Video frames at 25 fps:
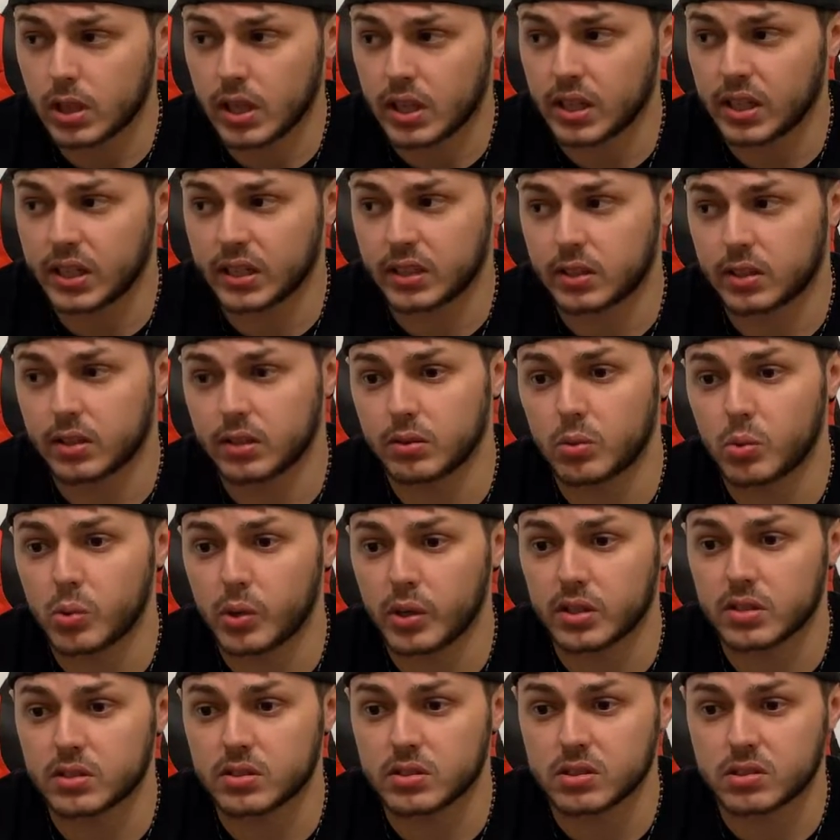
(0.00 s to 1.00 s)
I liked it
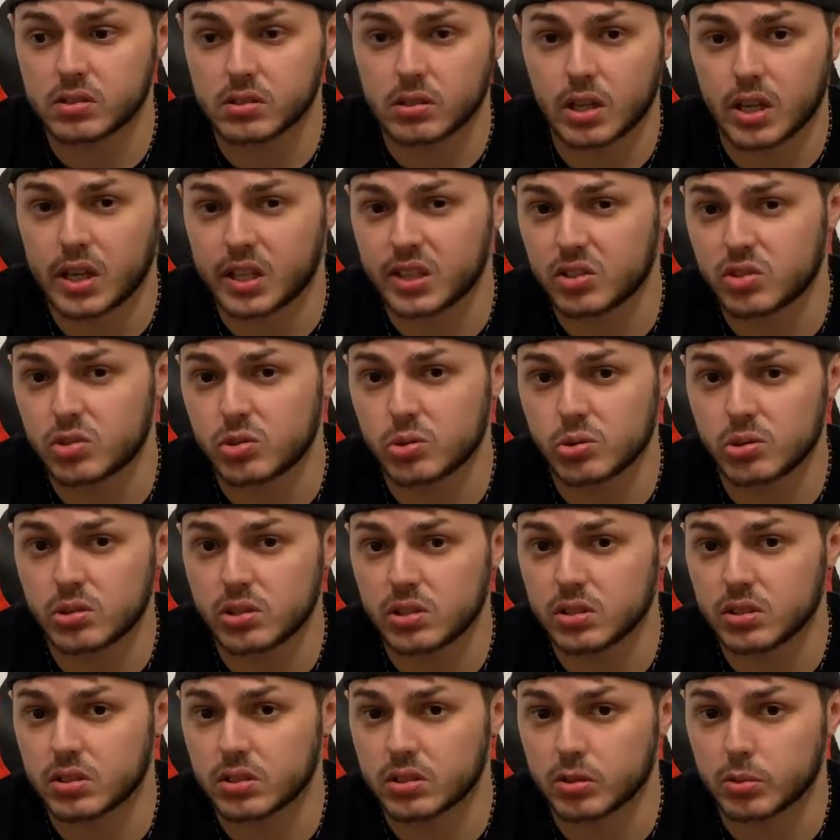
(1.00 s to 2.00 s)
when it's not as
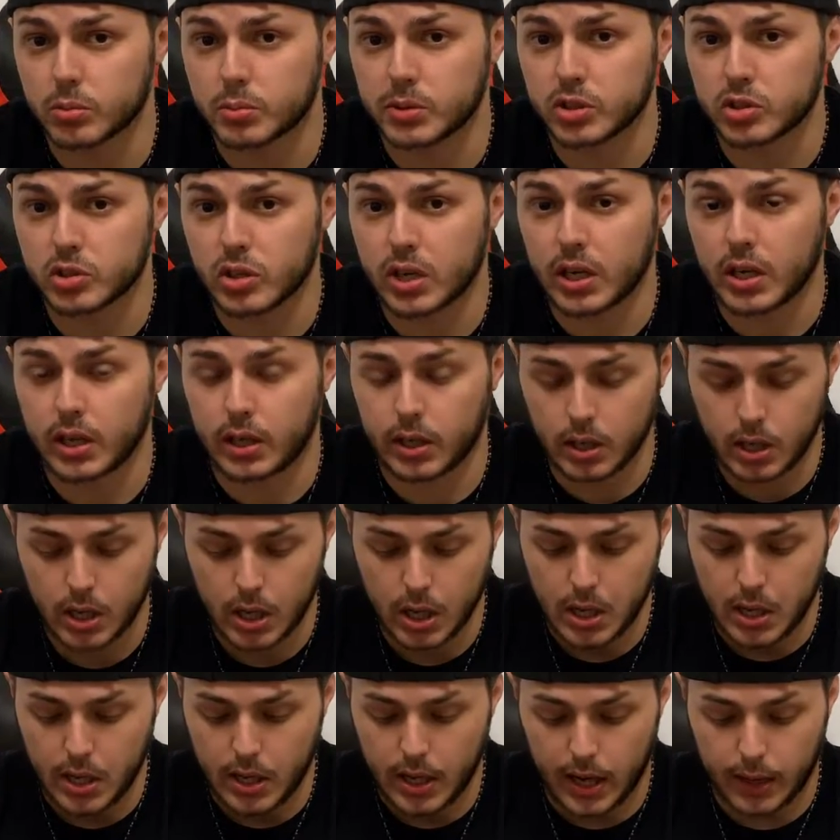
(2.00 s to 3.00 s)
juicy, it's a little bit dry.
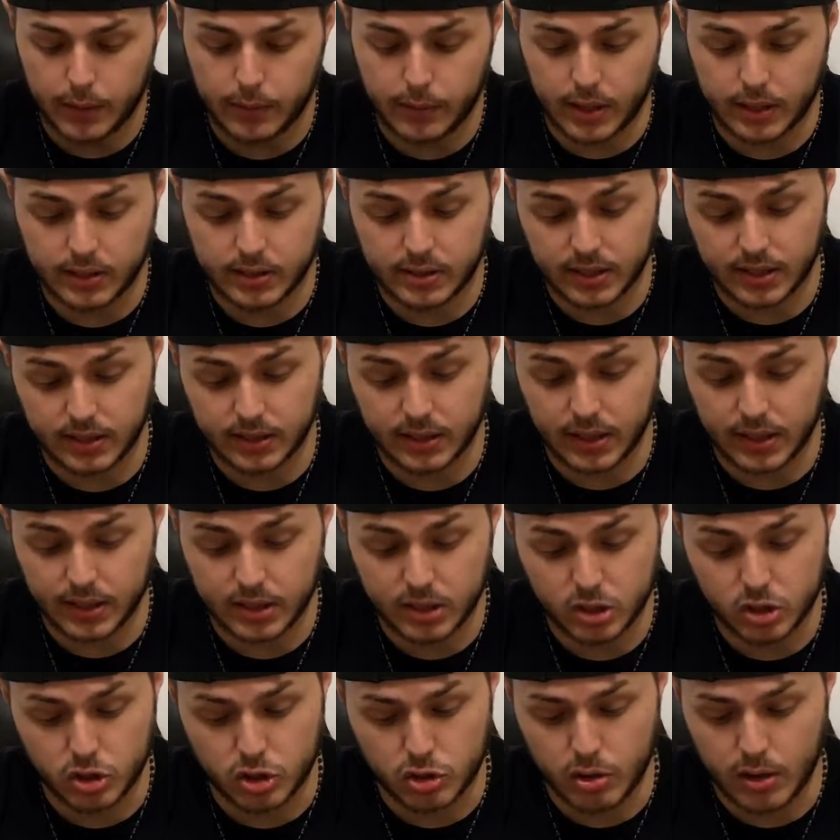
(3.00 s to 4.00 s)
I'm not saying that
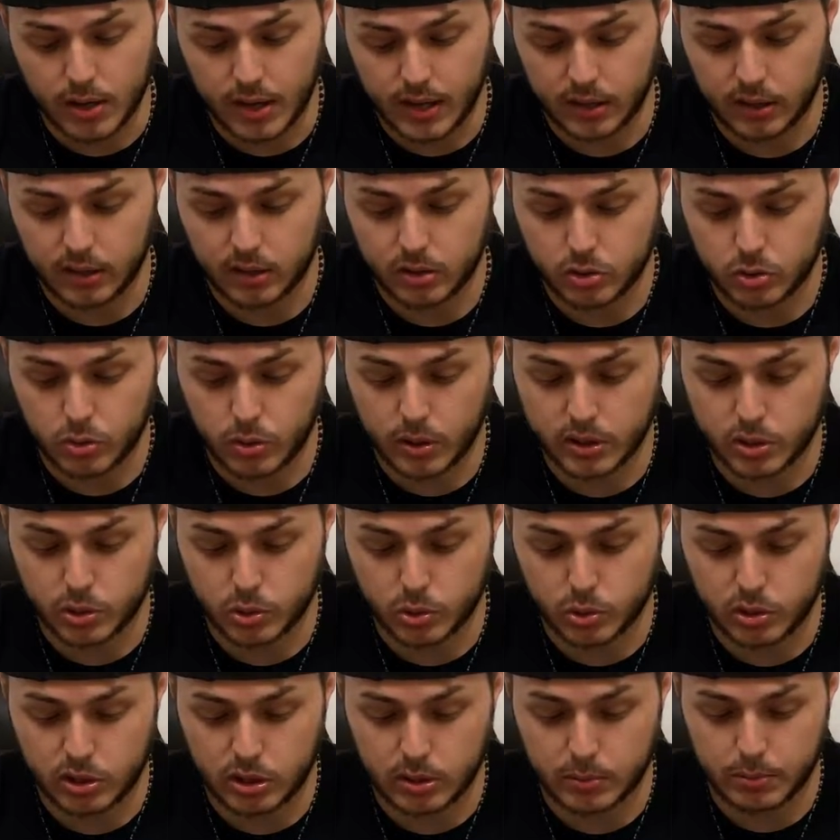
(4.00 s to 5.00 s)
it is dry, it is quite
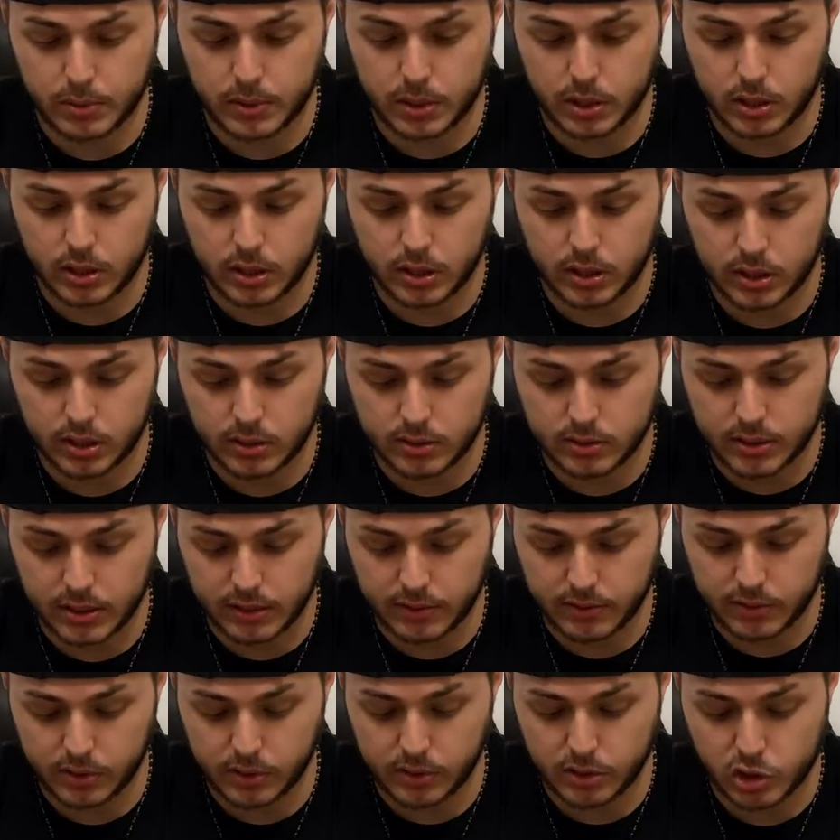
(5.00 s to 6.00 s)
juicy, but it is
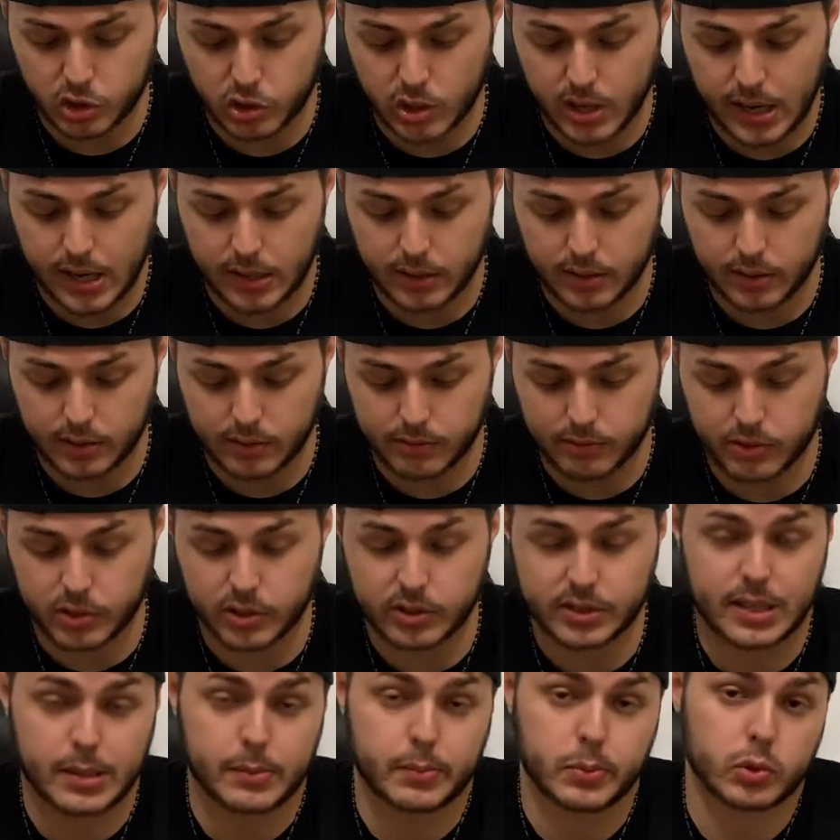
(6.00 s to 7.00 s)
definitely drier than,
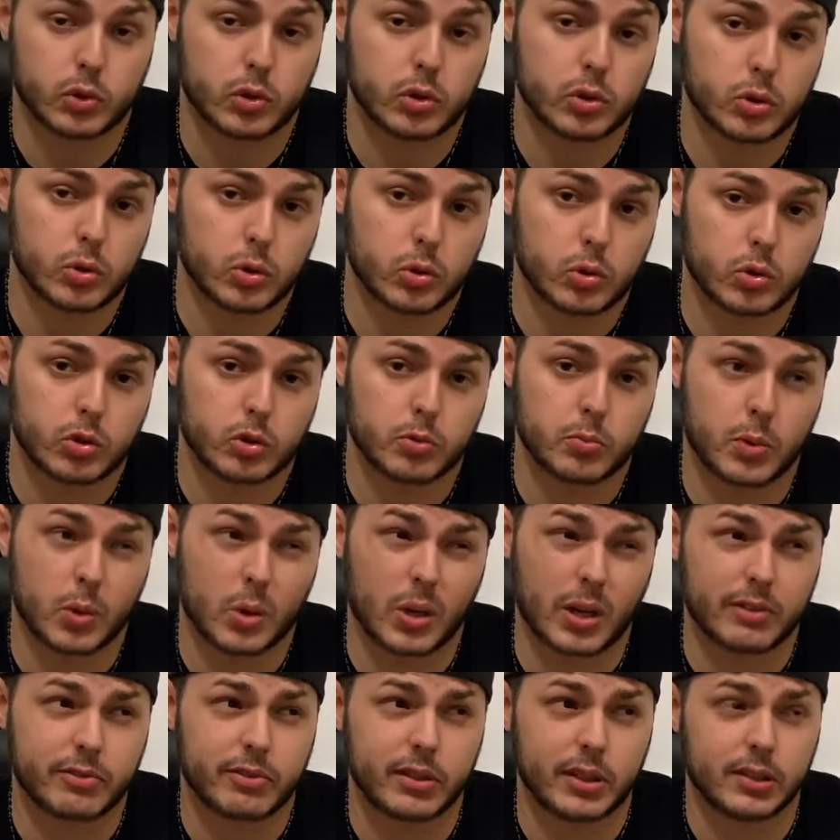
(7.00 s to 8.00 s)
for example, Social
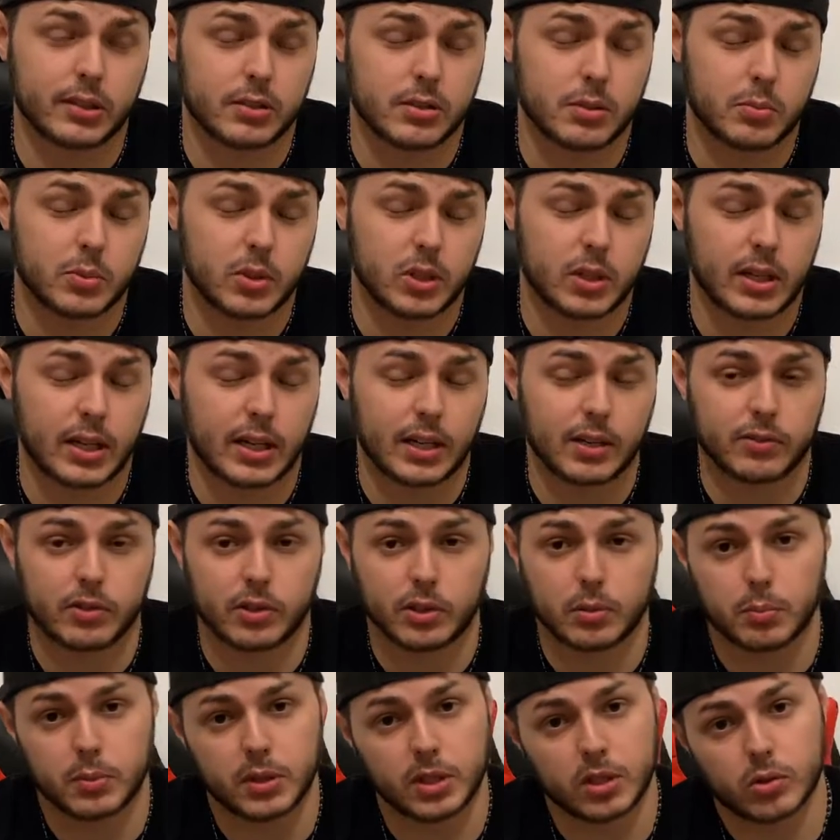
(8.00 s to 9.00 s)
Smoke. I find it to be kind of
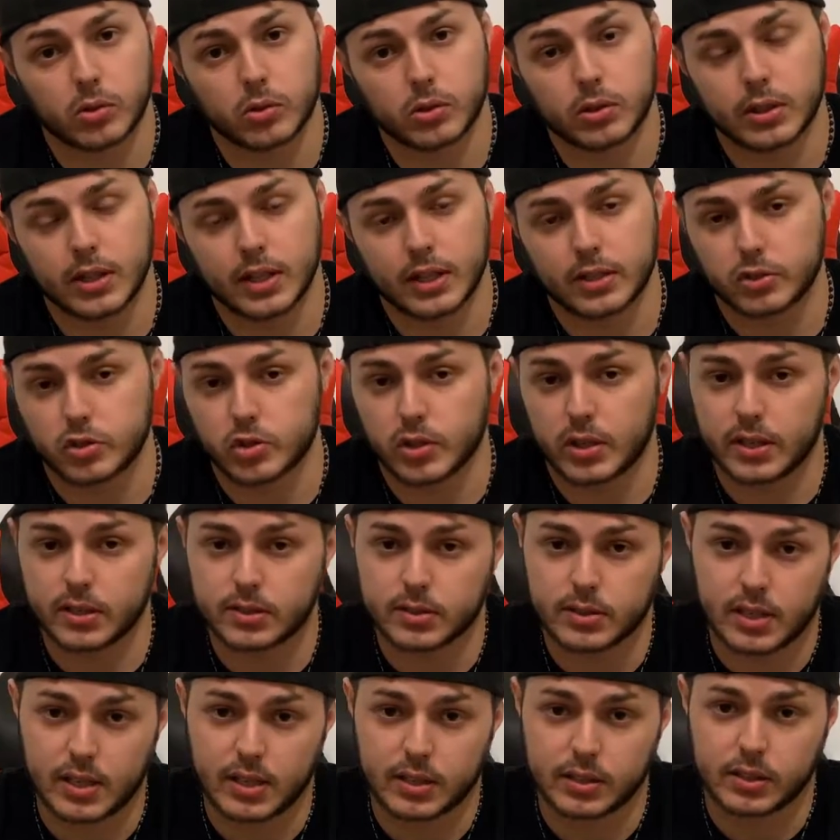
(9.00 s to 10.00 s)
in the middle, not as dry
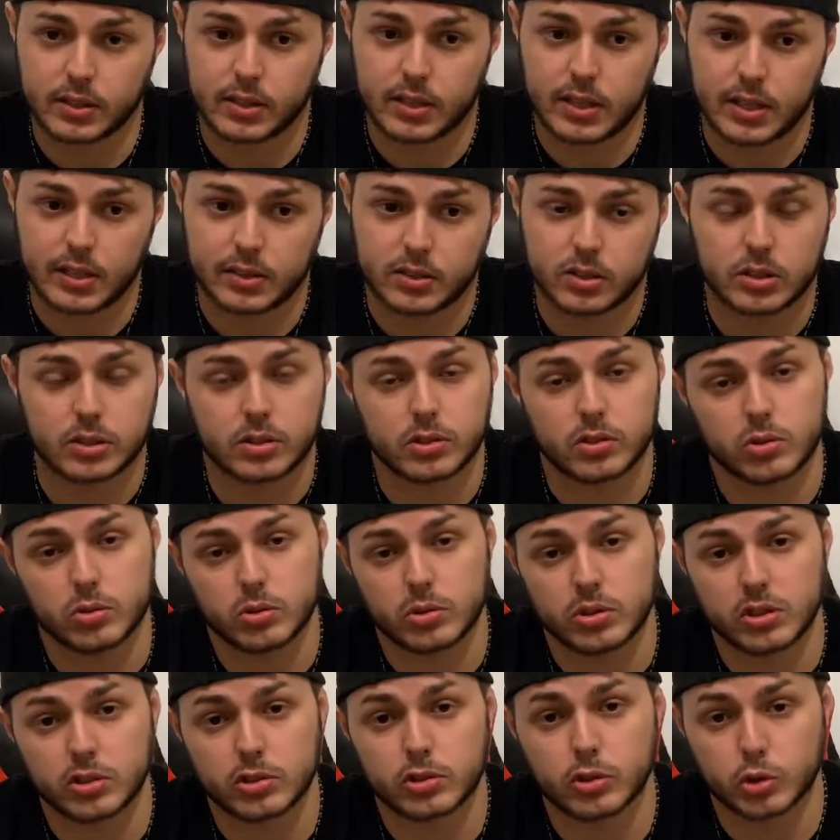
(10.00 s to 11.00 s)
as Nachla, not as
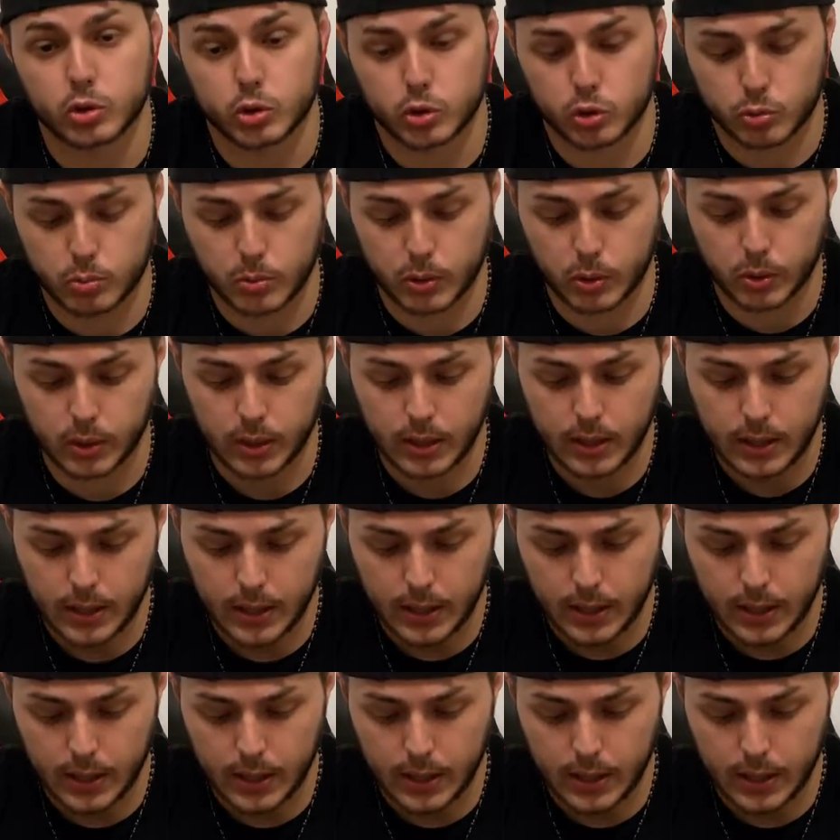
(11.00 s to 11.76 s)
juicy as Social Smoke.